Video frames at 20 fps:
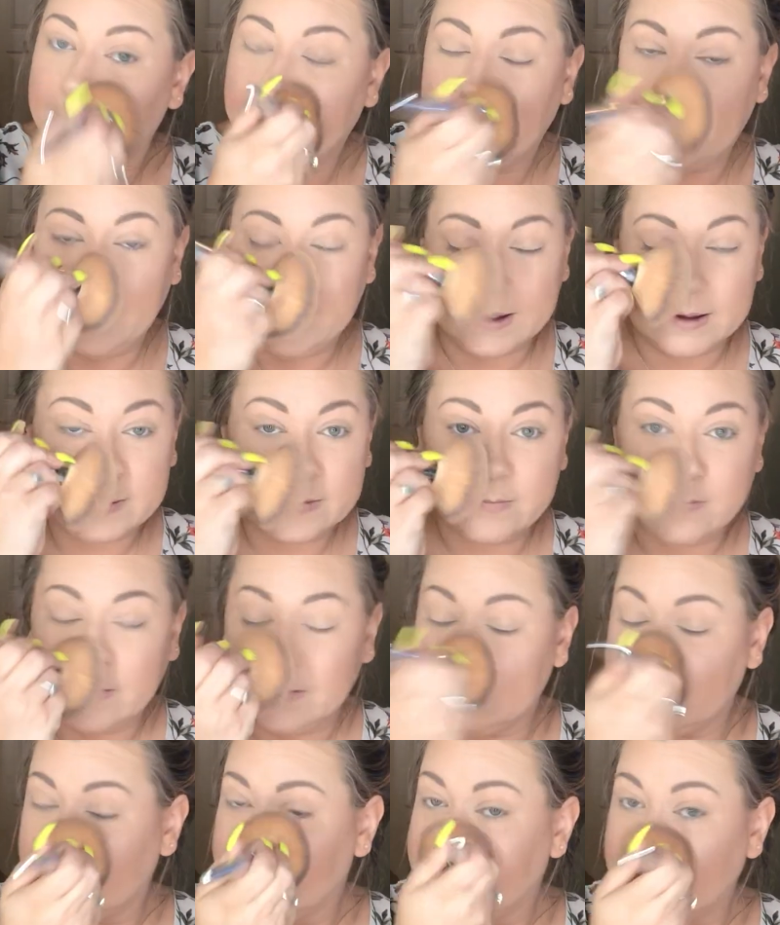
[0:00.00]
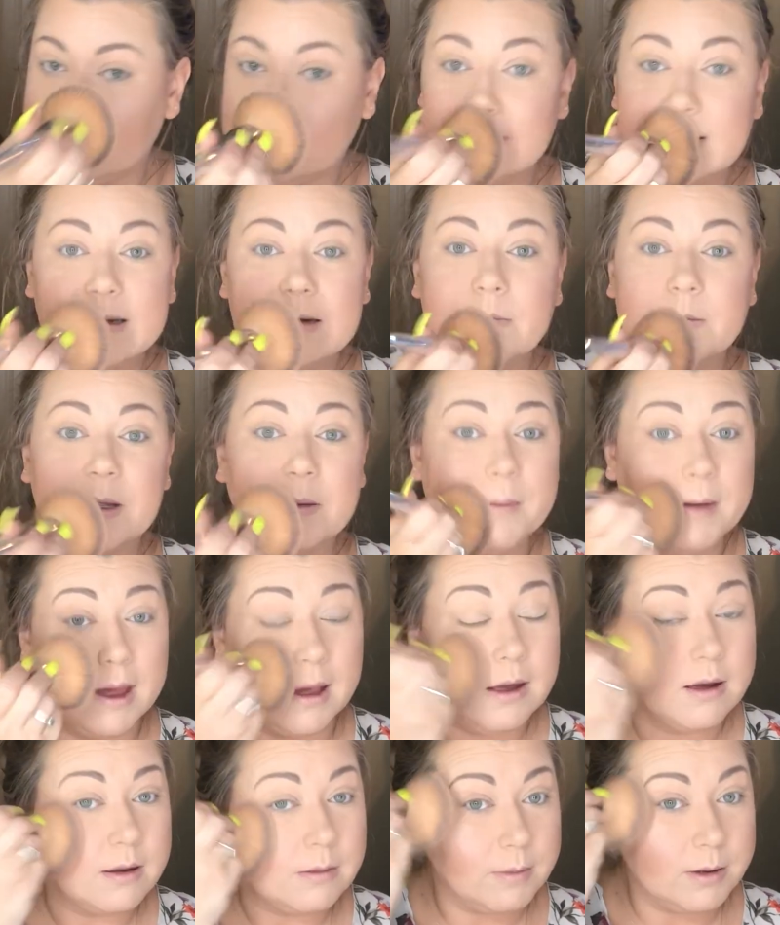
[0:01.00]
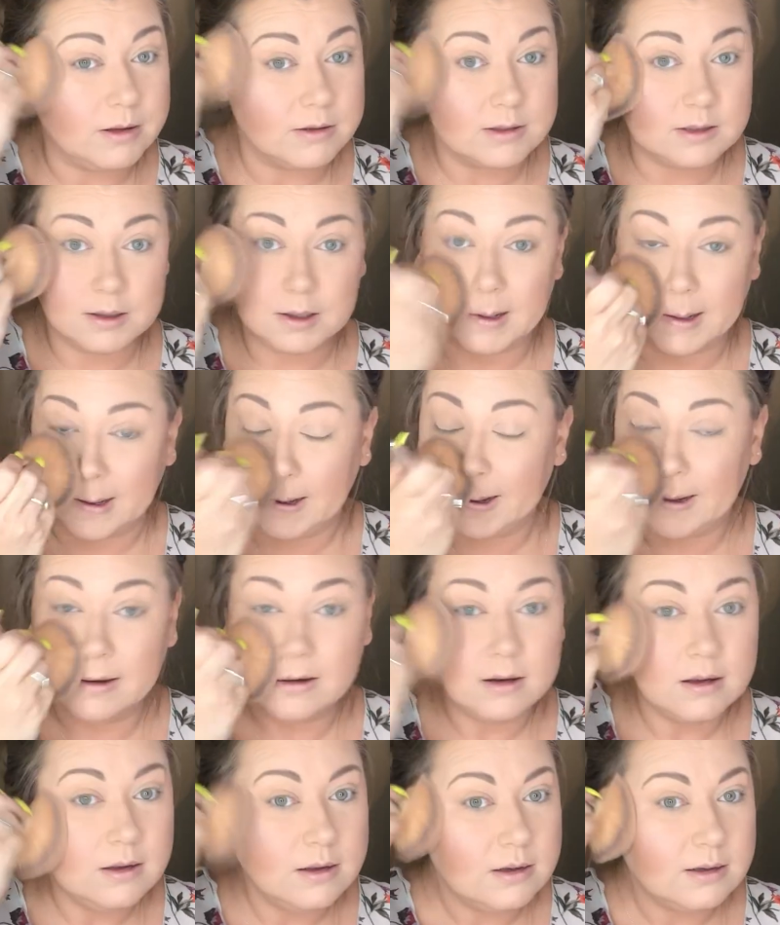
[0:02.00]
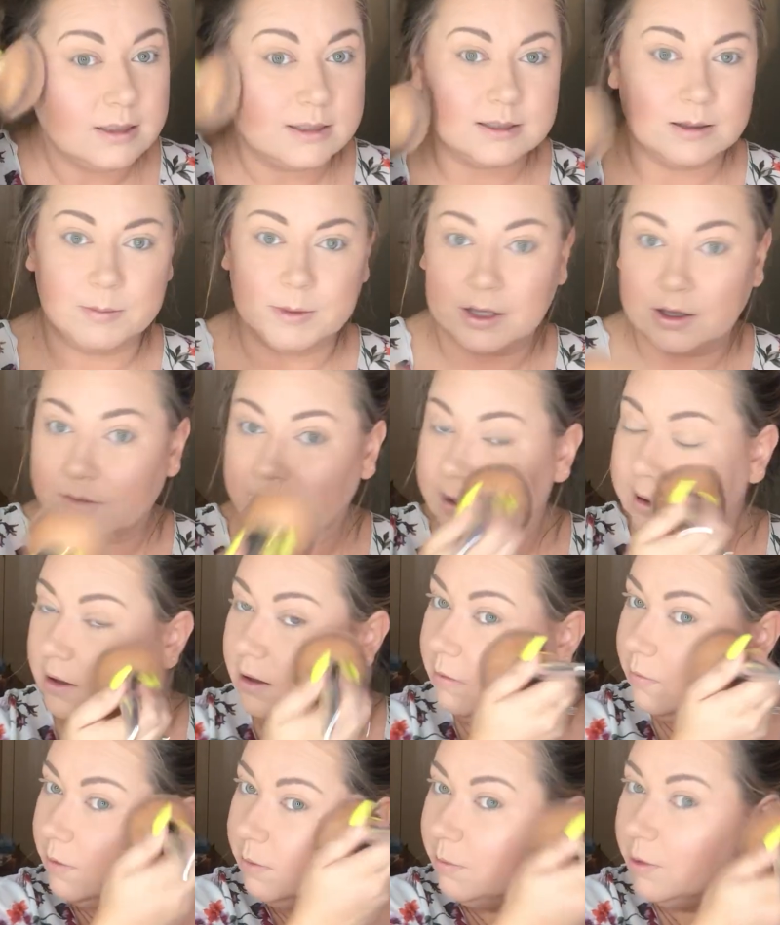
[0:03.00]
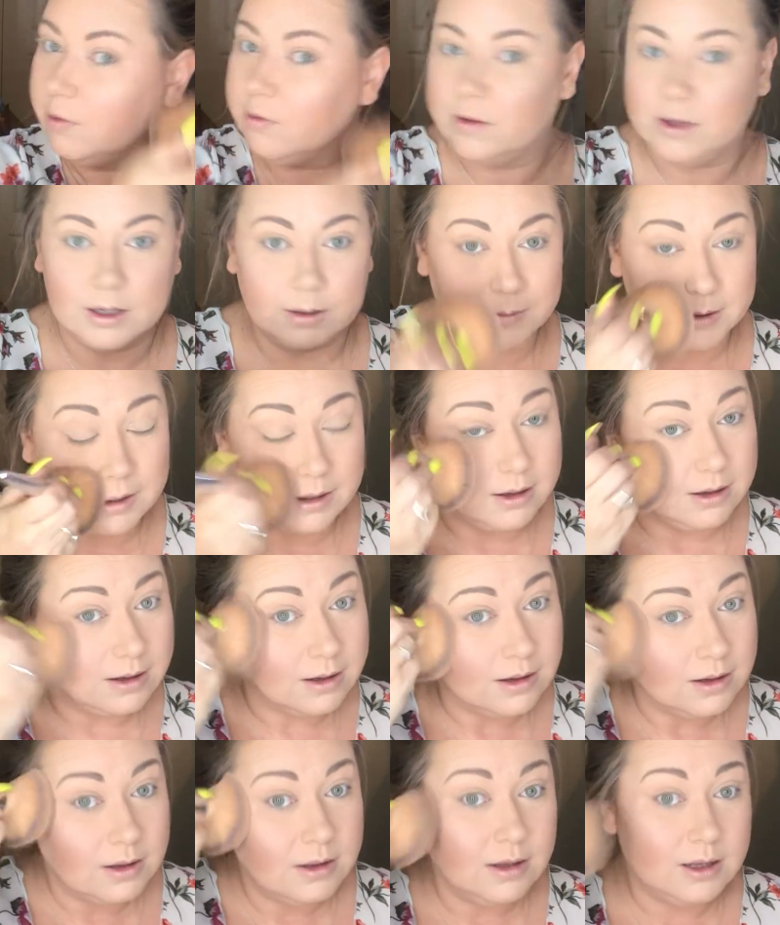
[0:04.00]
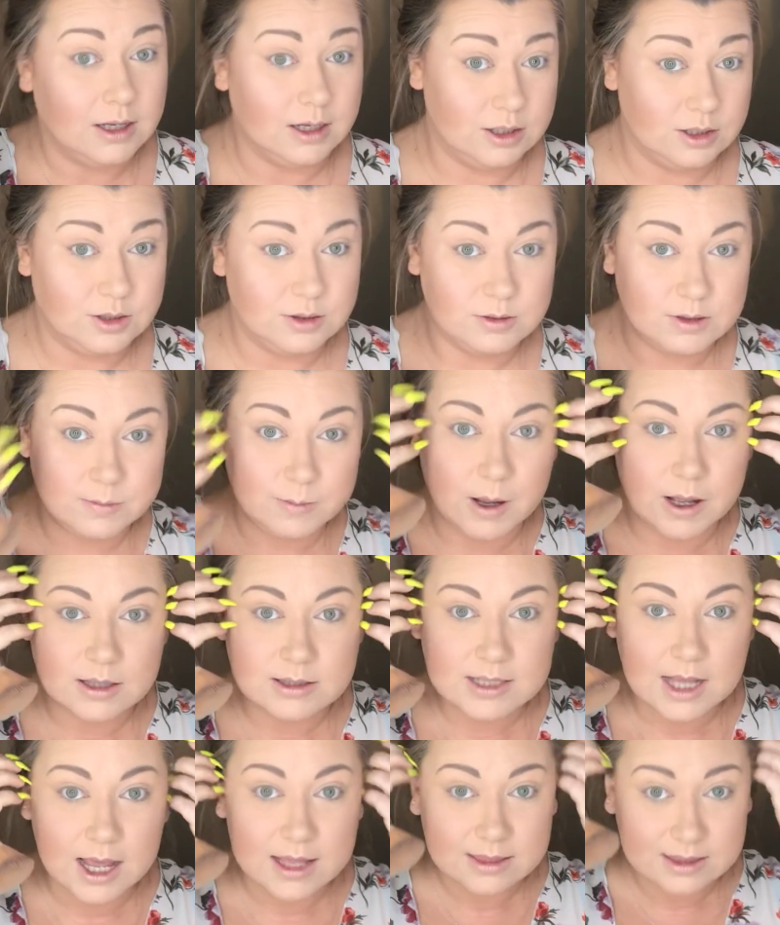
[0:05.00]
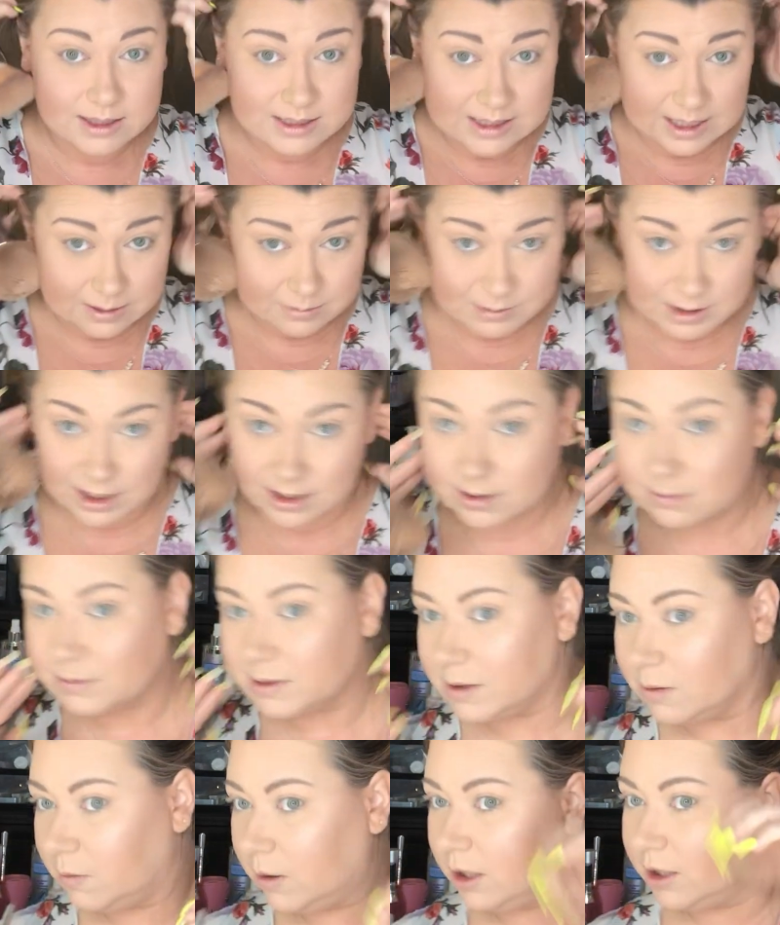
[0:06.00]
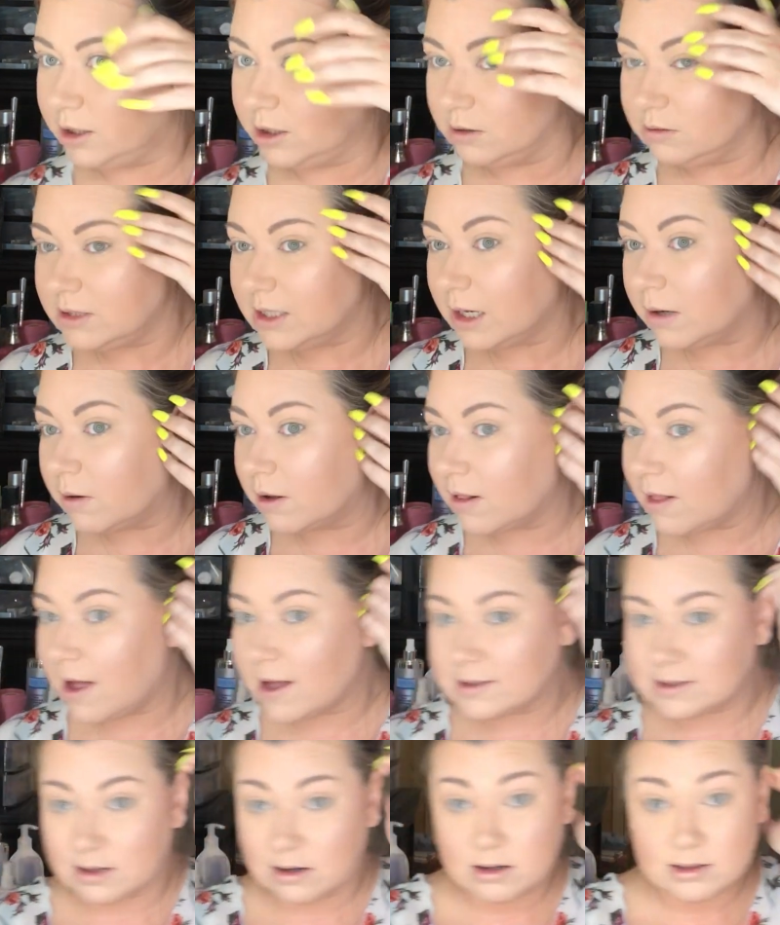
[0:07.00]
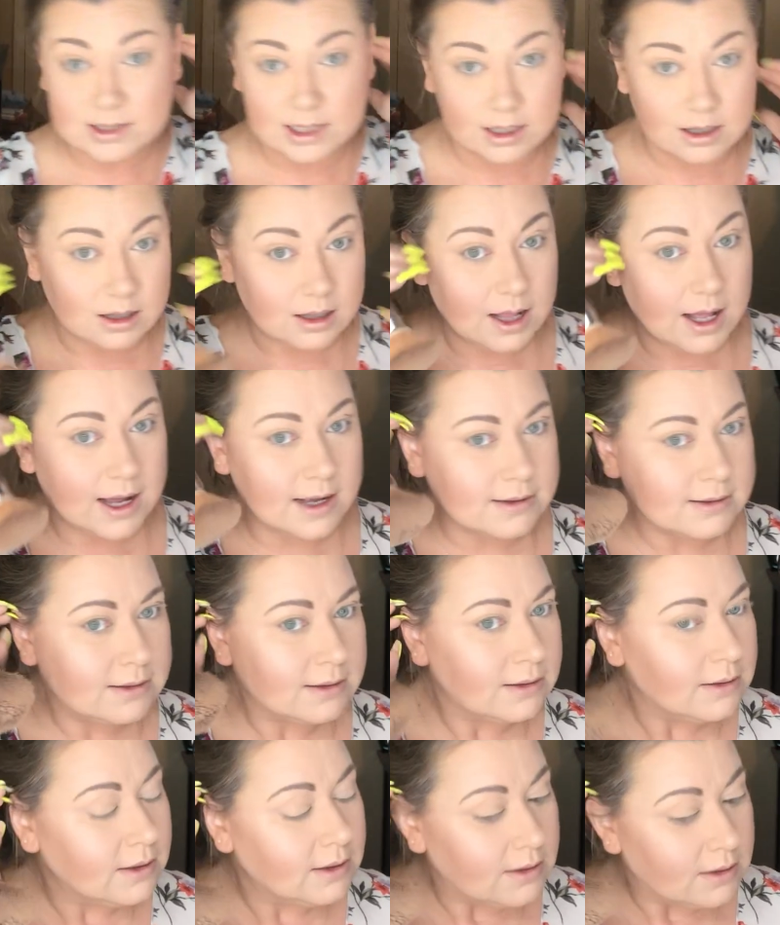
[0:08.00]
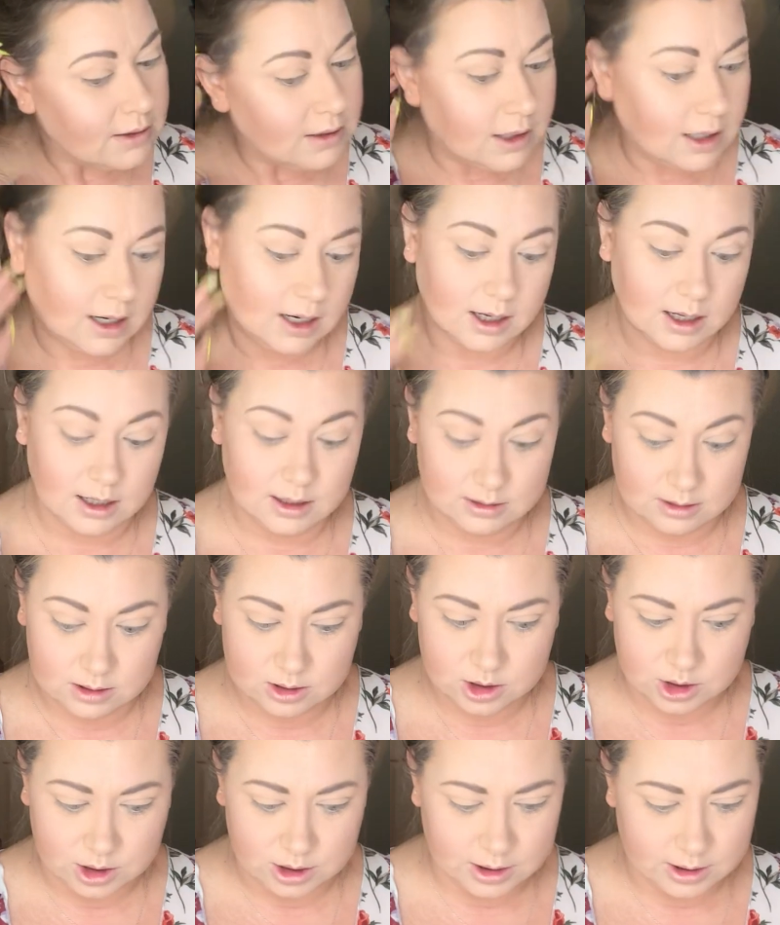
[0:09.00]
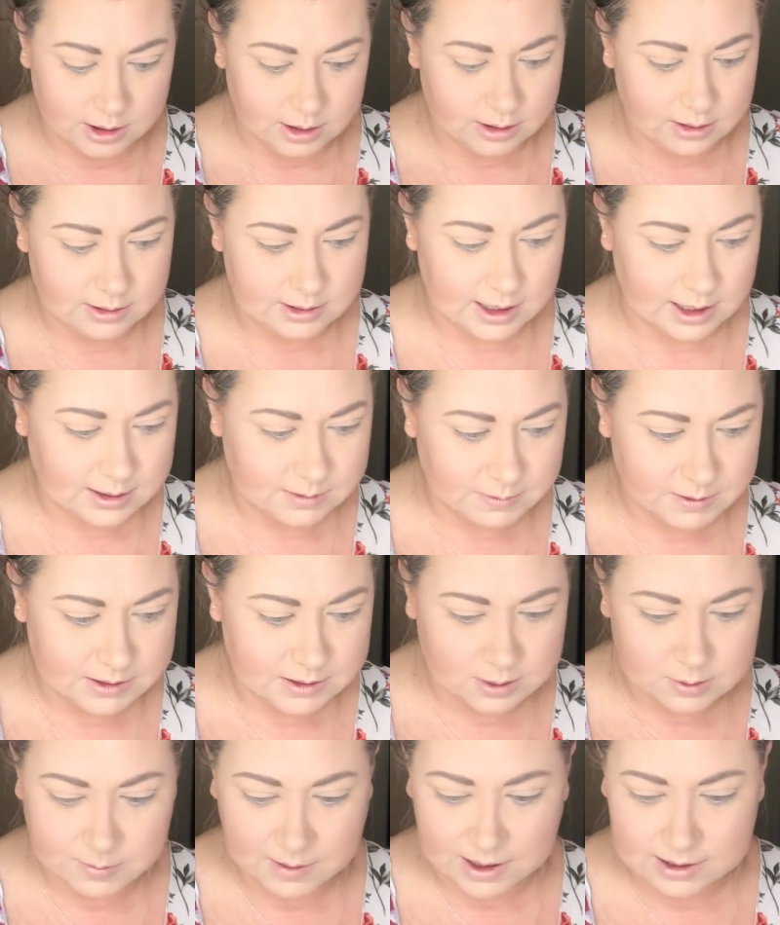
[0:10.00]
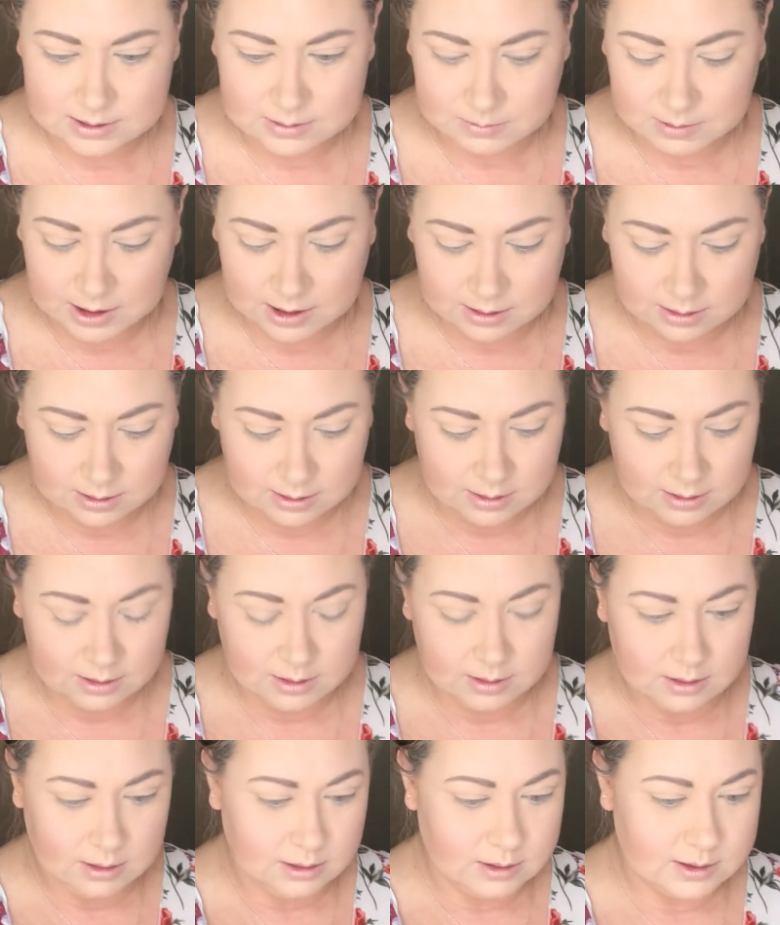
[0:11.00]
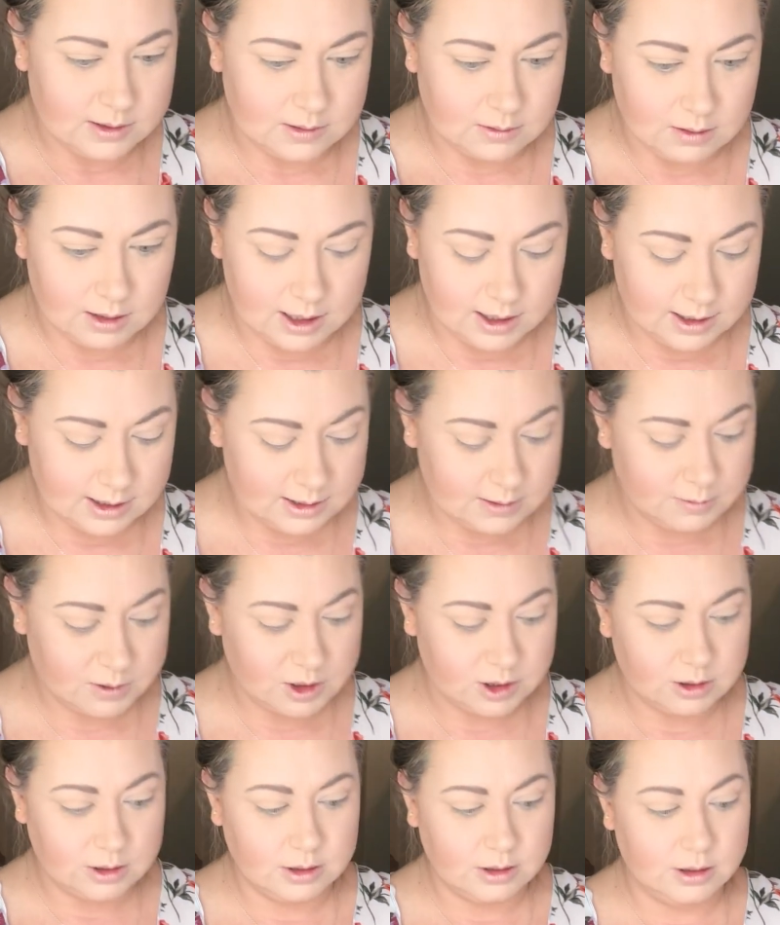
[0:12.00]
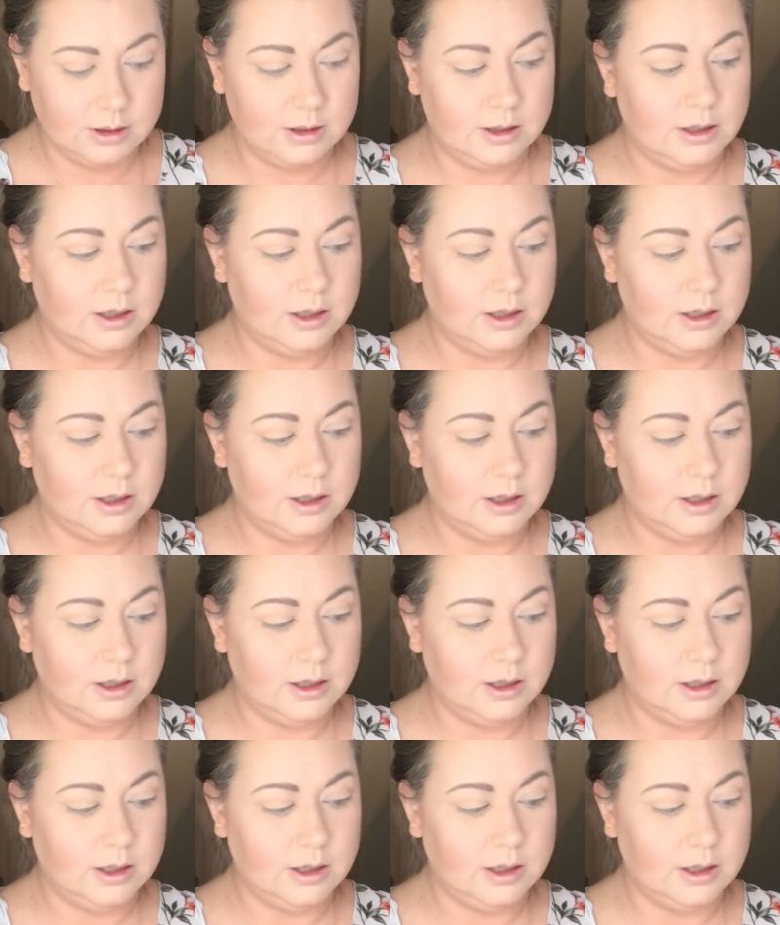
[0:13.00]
My ex finally texted me back about tonight because I'm like, okay, we both need to be in 2 spots at the same time, so why don't you take a class and I'll take a class? And I got, sure, a text message back to me. So glad I wasn't sure.